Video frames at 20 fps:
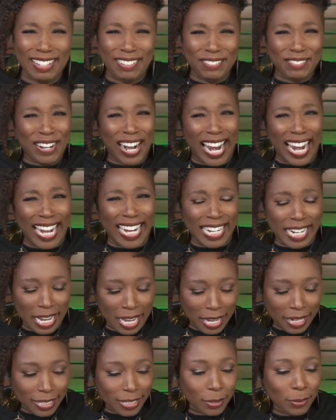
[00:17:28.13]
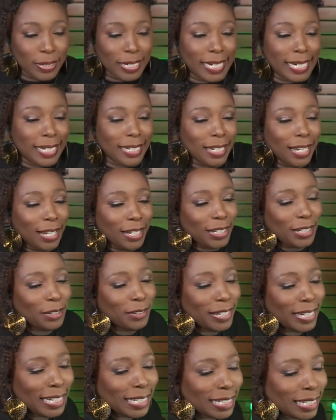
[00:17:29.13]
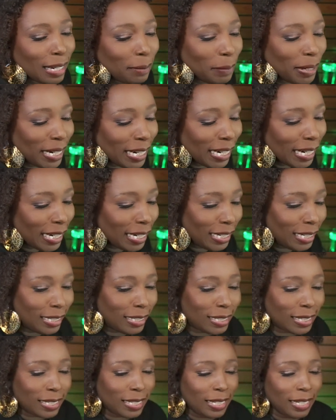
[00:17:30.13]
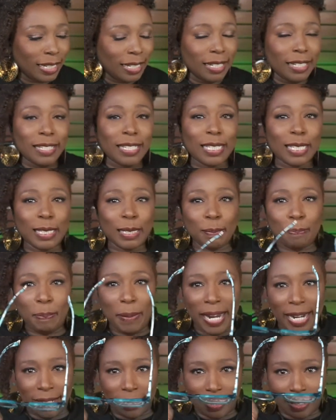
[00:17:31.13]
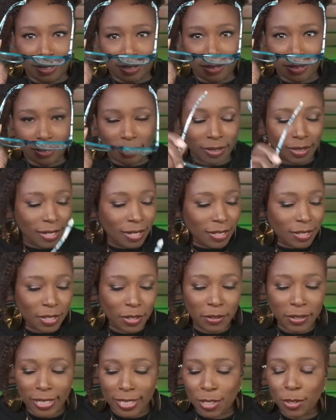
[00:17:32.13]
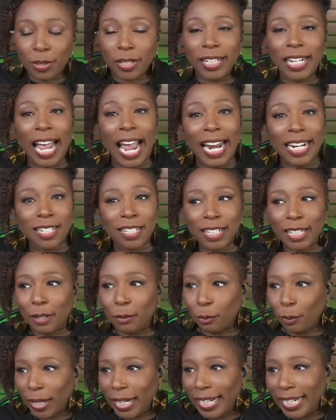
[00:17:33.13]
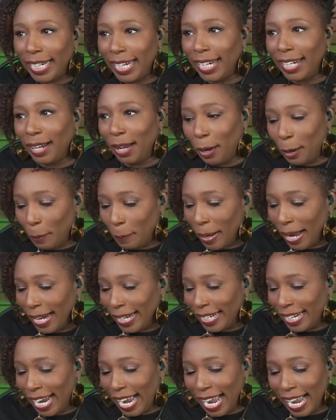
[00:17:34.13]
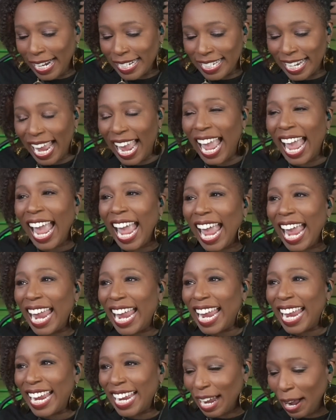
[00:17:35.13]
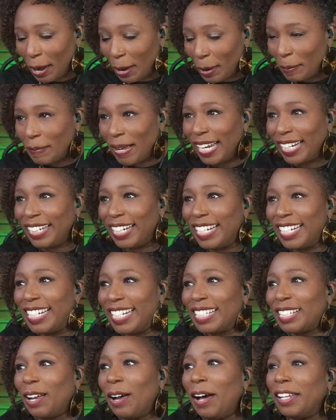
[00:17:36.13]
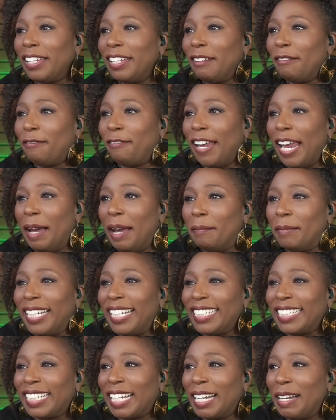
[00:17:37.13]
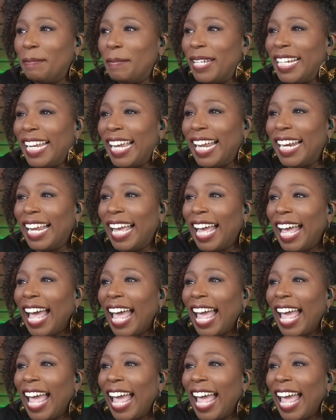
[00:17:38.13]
Right? You need some of these spectacles so that you could actually rate it. Oh my gosh. Hey, oh my goodness, all of the family is coming in.